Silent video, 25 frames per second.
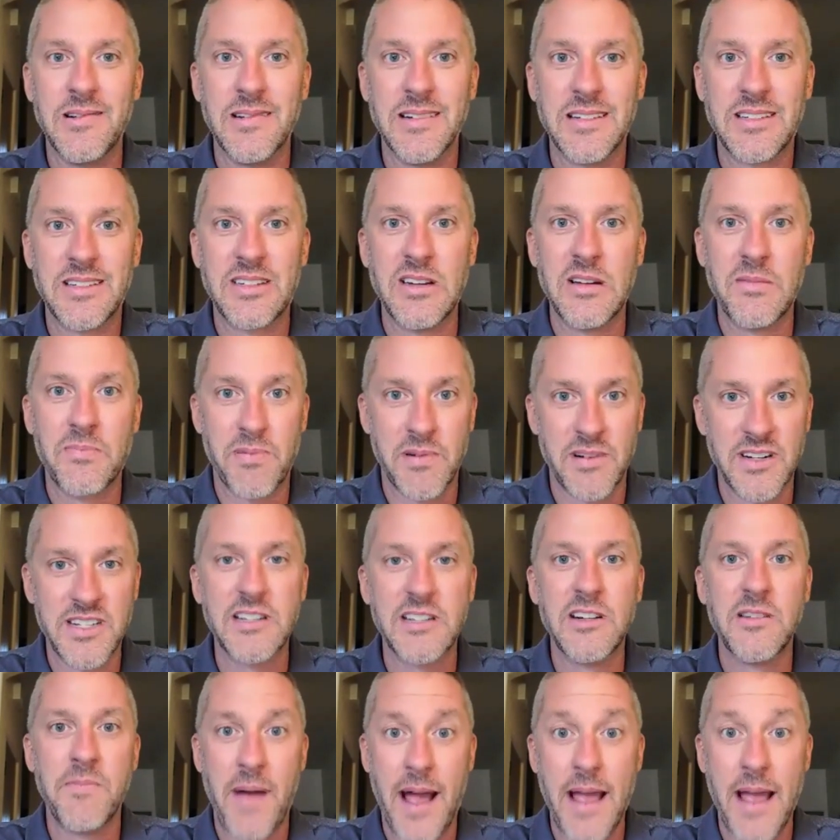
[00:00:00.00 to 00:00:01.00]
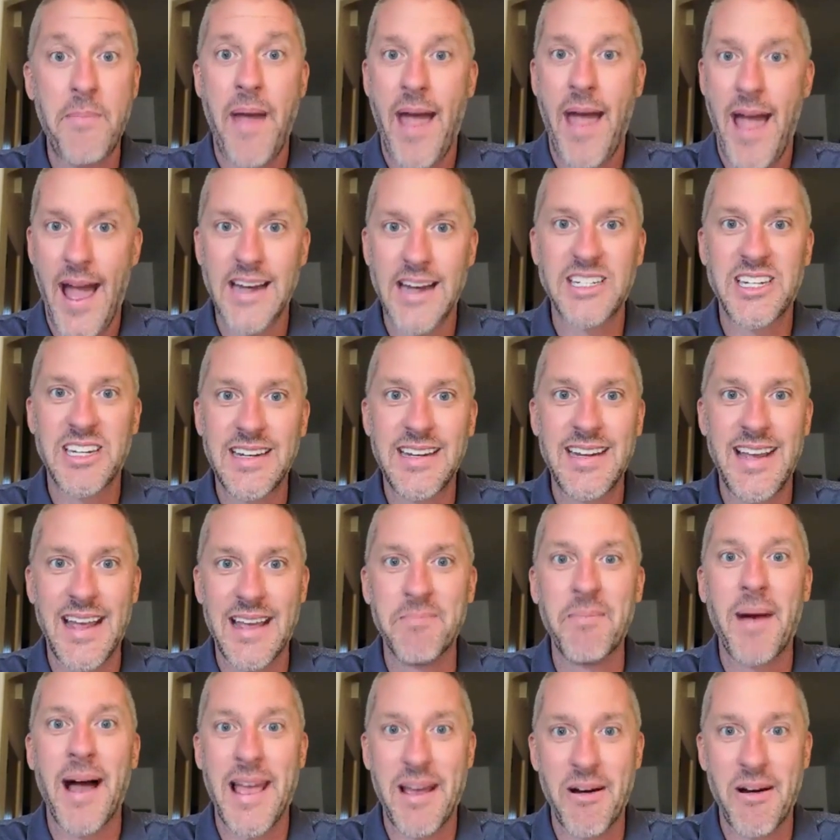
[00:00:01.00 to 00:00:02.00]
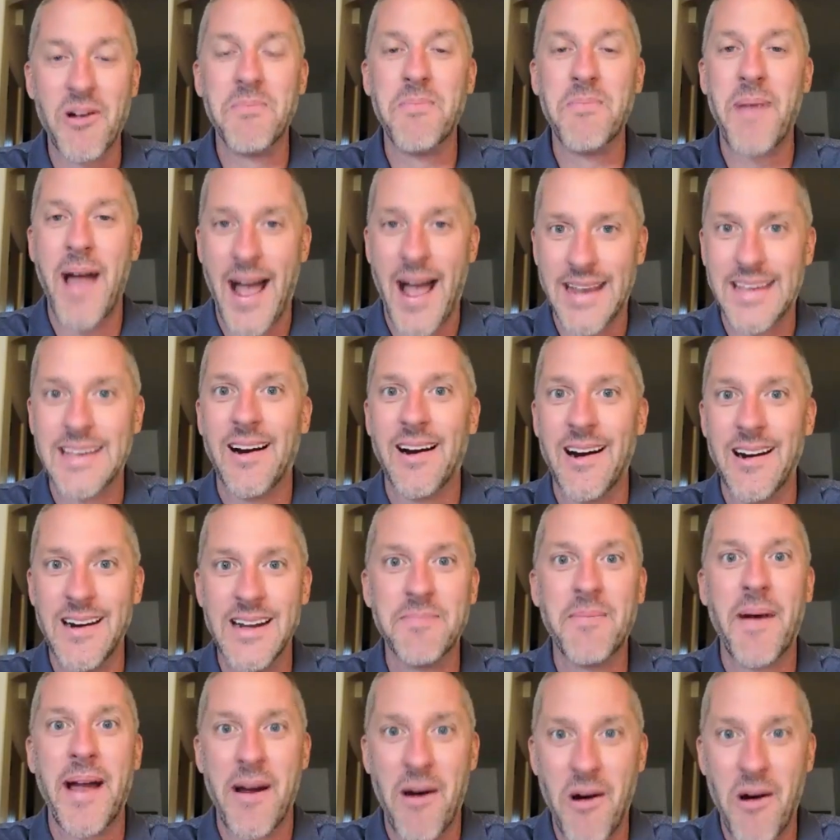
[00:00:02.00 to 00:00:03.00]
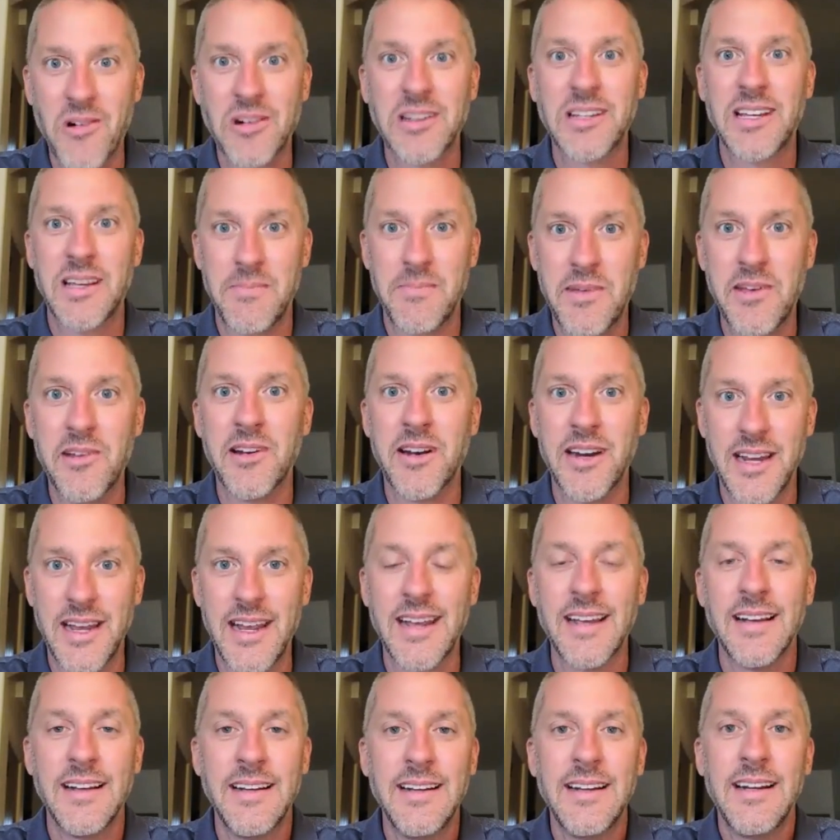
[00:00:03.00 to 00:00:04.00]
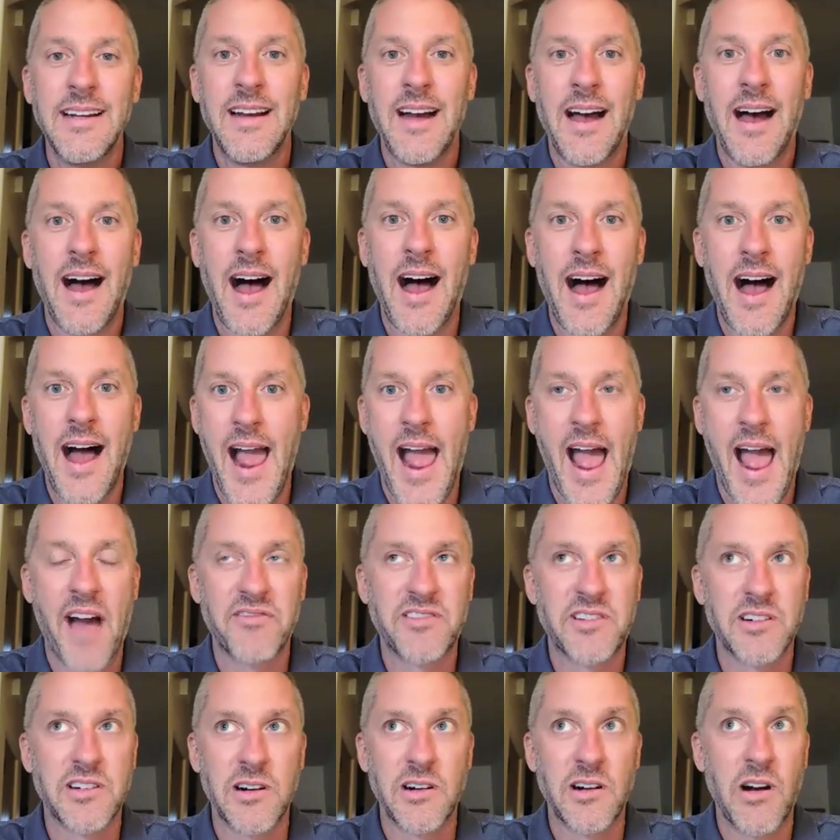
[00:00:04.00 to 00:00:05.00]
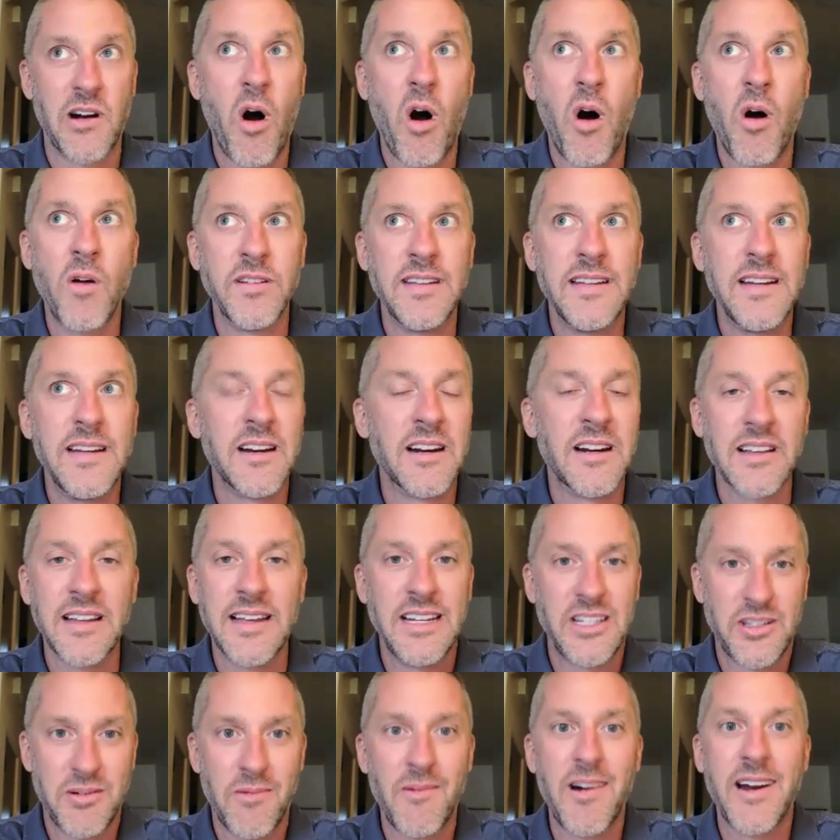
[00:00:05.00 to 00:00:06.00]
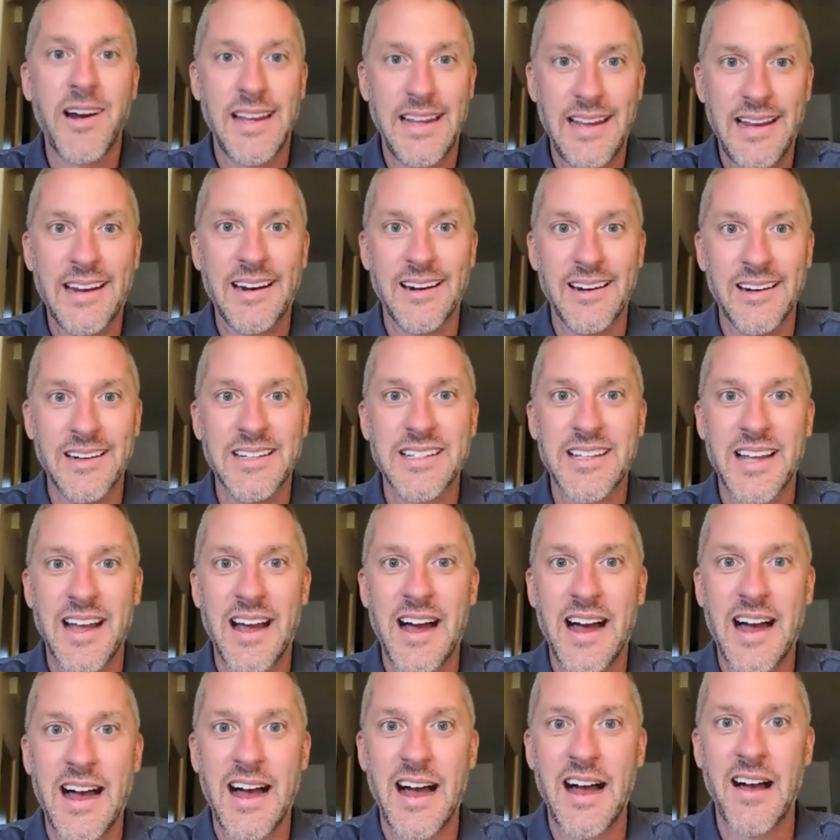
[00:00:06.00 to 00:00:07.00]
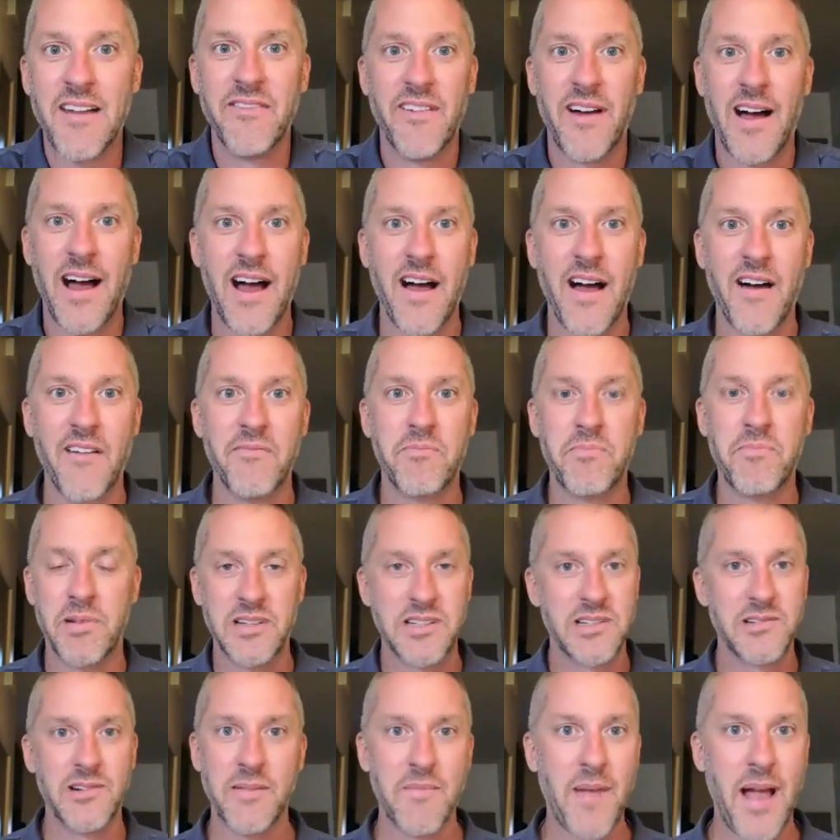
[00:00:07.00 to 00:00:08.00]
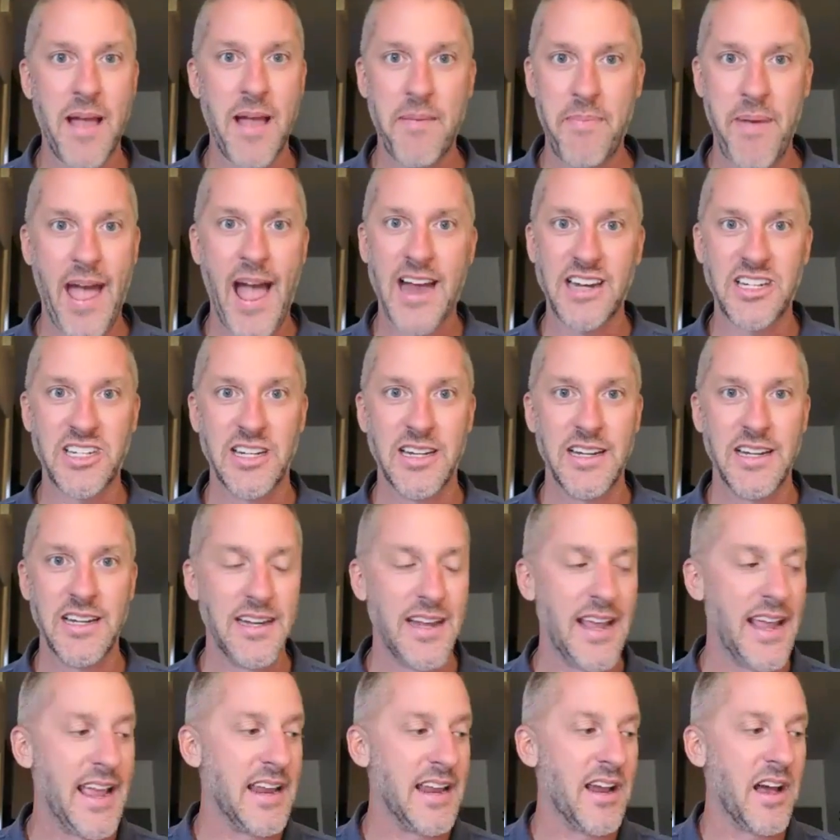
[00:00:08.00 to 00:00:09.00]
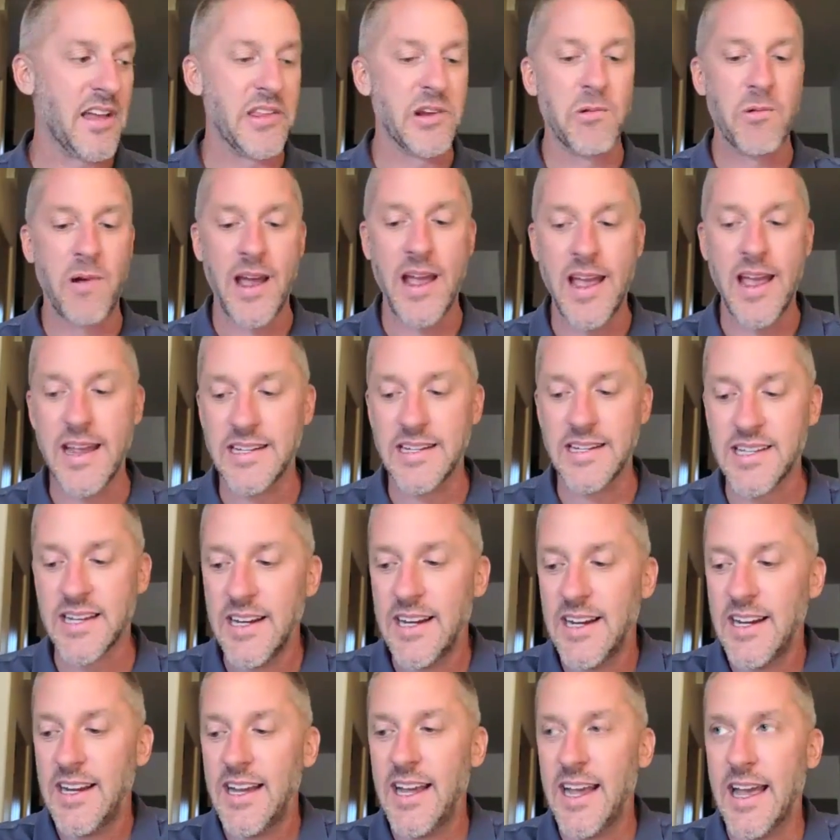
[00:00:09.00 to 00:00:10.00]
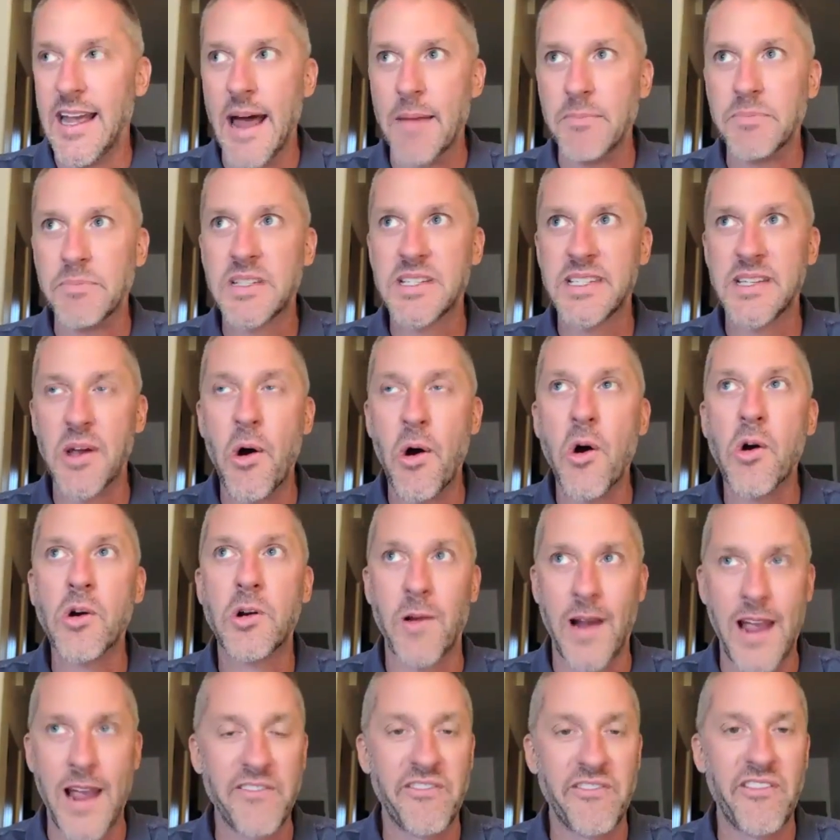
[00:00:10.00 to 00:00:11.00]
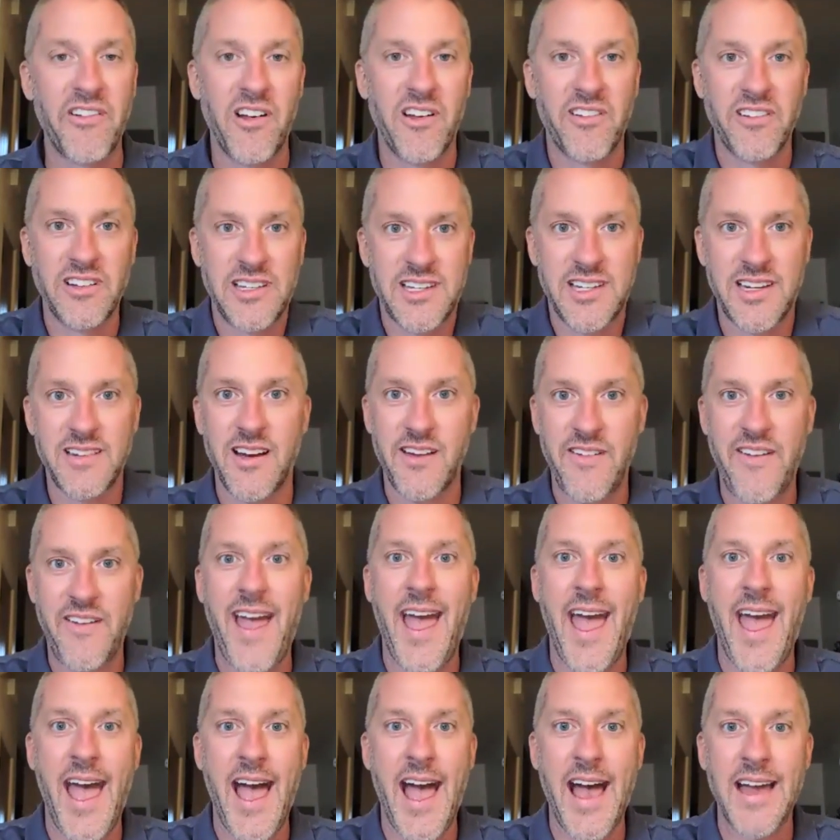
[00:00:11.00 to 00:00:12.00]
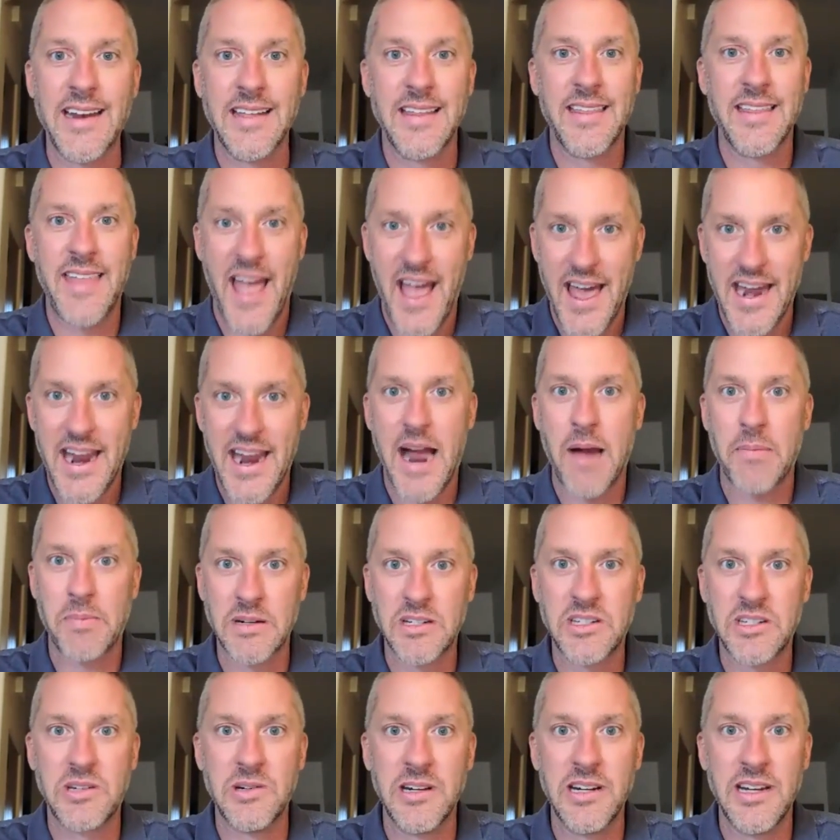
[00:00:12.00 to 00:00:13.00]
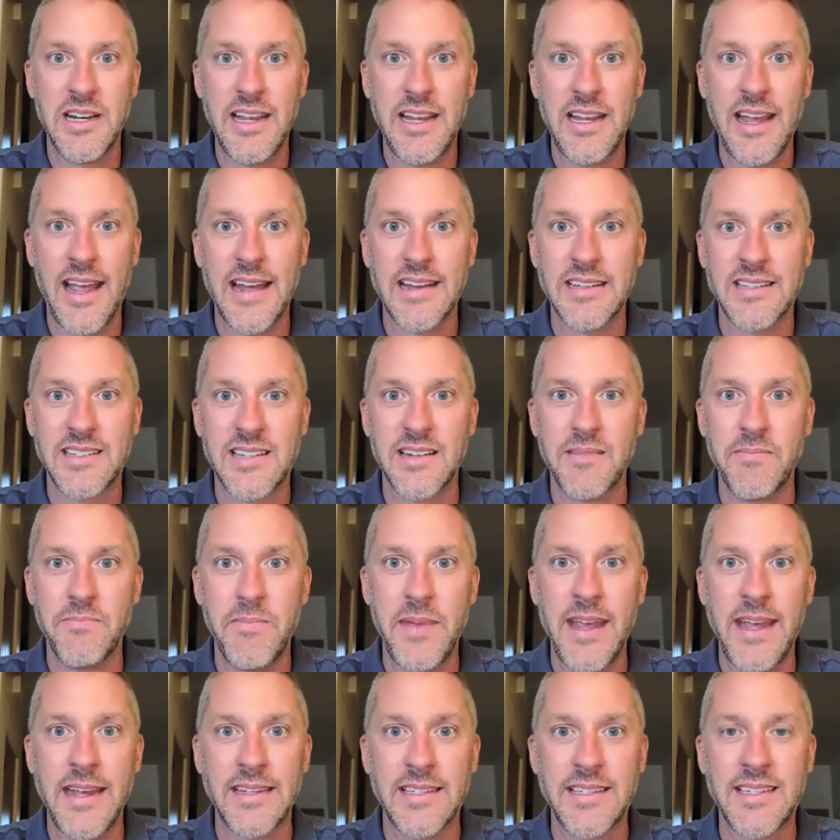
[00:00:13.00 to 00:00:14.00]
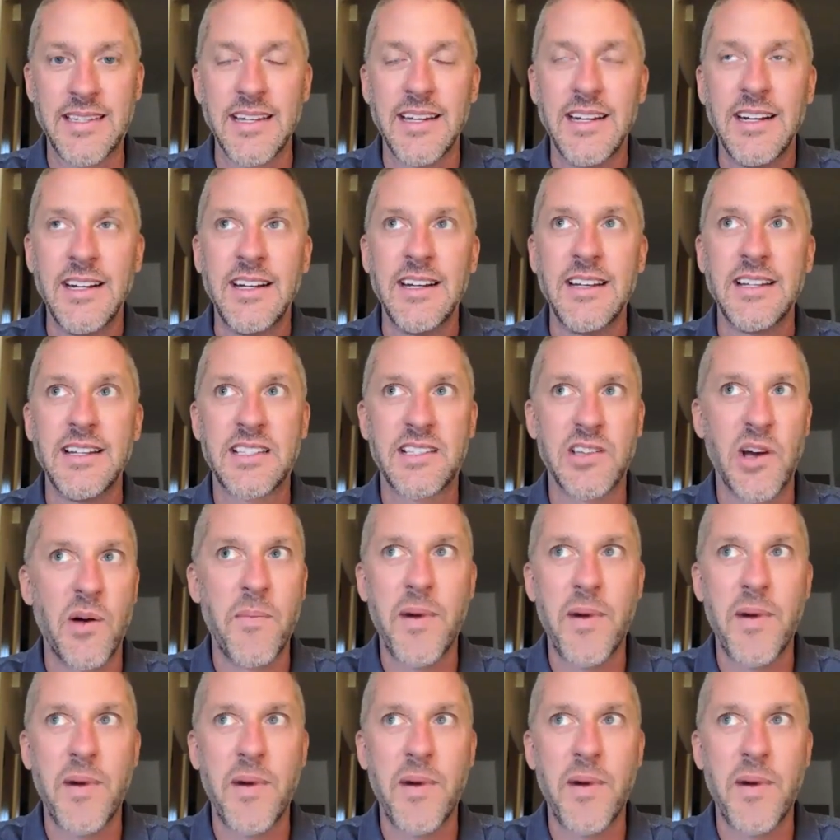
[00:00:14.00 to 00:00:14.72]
to pursue my passion in my own backyard, in my own community, after nearly 20 years of pursuing my passion in other ways. And I'm so grateful to have had that opportunity and to meet so